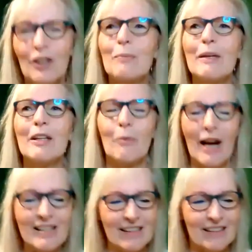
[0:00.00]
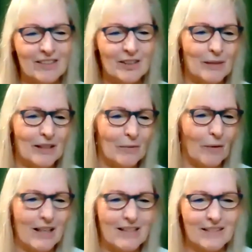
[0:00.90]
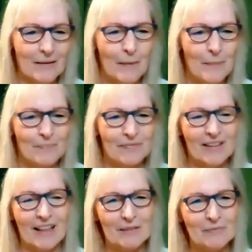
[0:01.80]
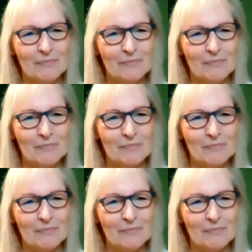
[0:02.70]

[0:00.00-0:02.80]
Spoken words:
No, you'll be in the waxing. You'll be in the waxing. Yeah.